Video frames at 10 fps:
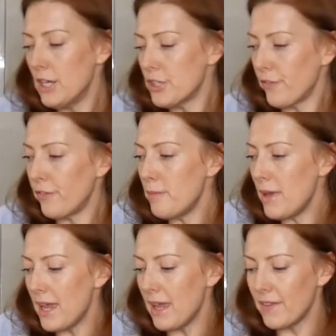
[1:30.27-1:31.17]
So for
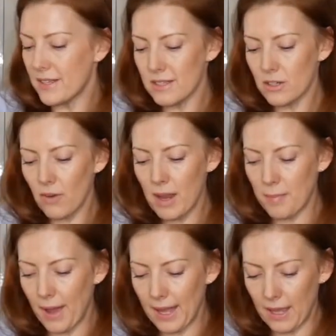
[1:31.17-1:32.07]
me, this is a great
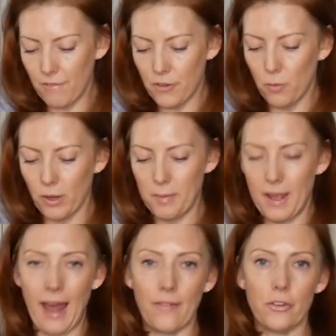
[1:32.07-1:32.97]
bag if you want to be
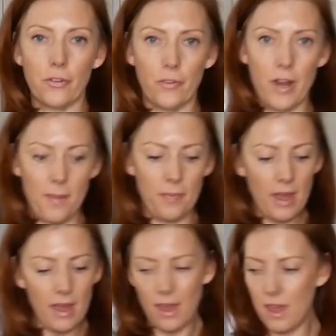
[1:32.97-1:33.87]
hands-free.
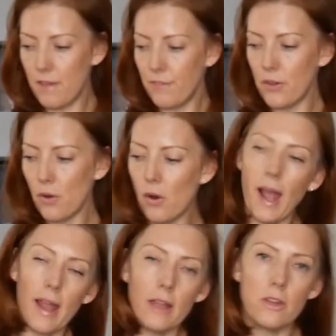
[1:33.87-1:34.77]
If you're
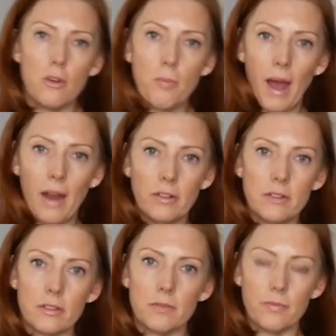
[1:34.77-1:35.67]
a new
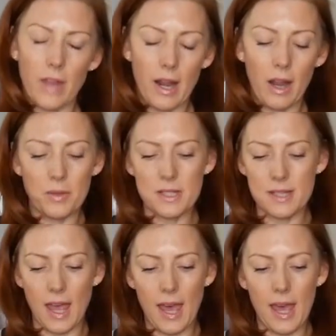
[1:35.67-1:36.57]
parent, then I would
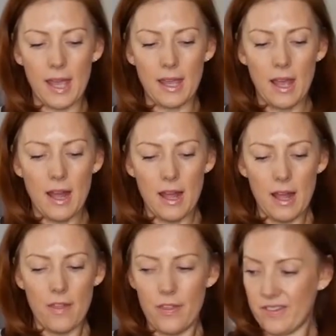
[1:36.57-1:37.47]
say
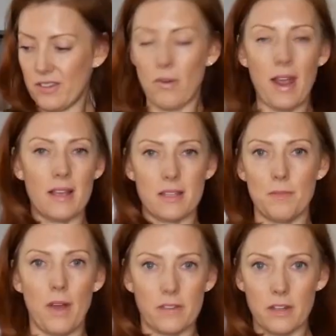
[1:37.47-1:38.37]
this is great
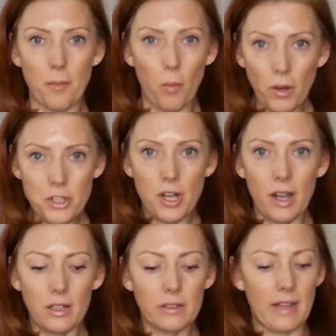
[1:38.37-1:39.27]
as a number one
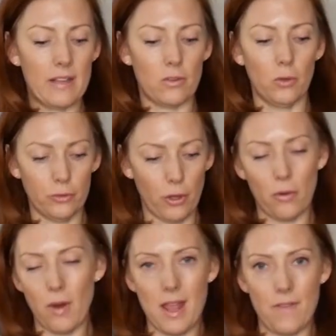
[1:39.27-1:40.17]
child. It's also
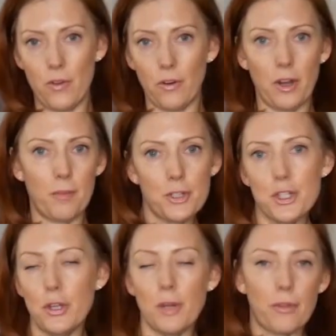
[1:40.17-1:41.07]
great if you're on number
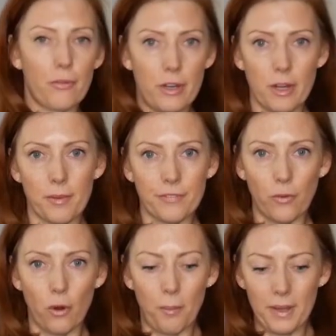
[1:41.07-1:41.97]
two, number three, and number
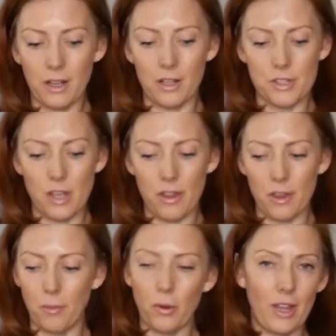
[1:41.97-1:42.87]
four, because
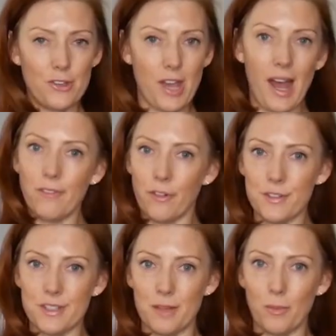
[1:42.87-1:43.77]
the more kids you have,
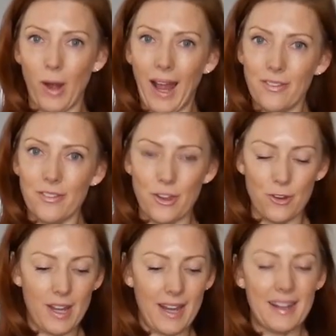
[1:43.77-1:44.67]
obviously the more hands that you
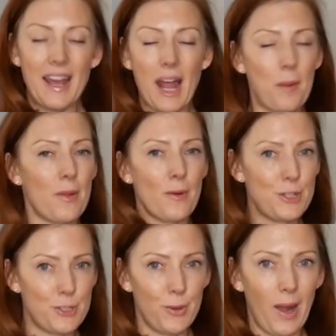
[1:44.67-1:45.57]
need, and with only
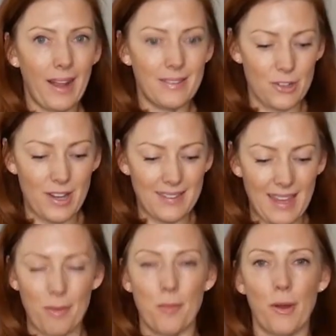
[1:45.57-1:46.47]
two hands, you need to
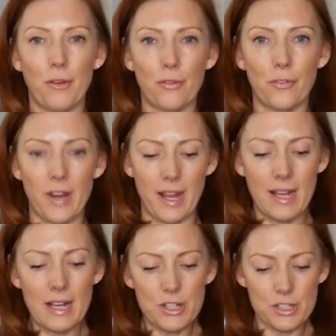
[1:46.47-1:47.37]
keep them both free.
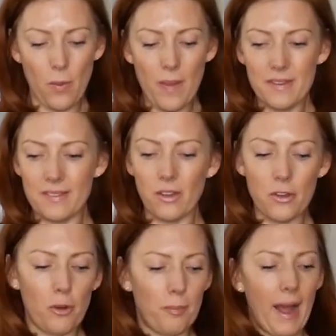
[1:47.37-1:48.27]
So when this is
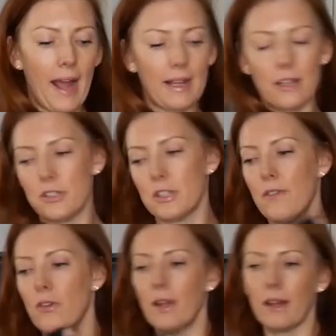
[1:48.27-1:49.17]
on your back, I'll just
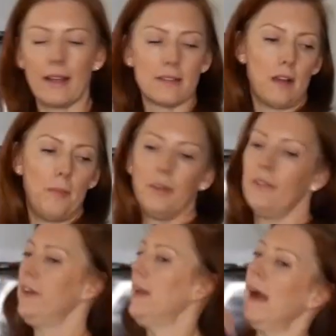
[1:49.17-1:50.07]
give you a little example
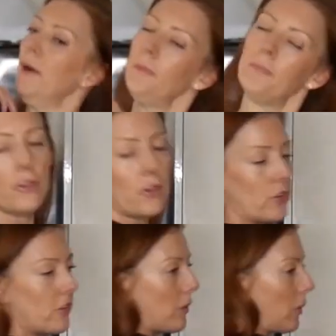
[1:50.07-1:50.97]
of it now, so you
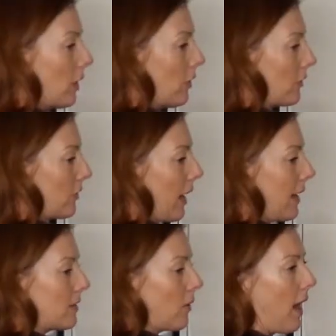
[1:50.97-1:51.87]
can see what it looks like. So